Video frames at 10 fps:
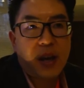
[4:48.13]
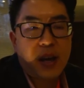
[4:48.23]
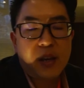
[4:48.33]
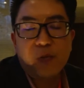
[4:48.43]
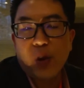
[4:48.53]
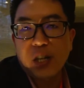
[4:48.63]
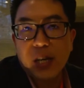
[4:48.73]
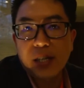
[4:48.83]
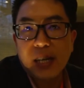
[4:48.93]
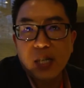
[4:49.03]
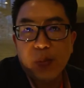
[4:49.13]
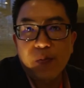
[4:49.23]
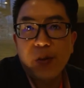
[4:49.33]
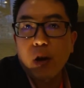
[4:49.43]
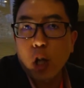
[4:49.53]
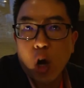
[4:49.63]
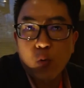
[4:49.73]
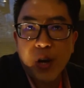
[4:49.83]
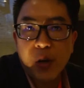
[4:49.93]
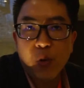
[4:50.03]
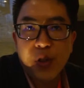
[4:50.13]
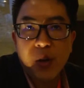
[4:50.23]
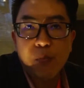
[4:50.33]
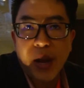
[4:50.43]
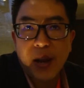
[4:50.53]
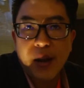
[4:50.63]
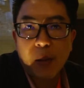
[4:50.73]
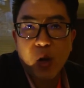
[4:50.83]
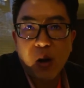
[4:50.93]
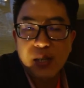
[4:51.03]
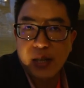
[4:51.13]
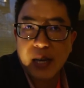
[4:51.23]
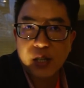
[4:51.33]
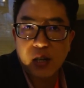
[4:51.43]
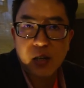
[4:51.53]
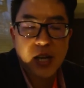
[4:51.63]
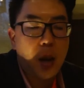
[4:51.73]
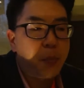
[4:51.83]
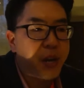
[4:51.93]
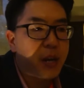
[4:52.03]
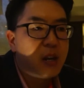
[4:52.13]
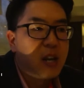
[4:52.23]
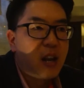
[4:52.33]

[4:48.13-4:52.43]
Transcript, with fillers: a franchise that's been very long running within Bandai Namco as, as a company.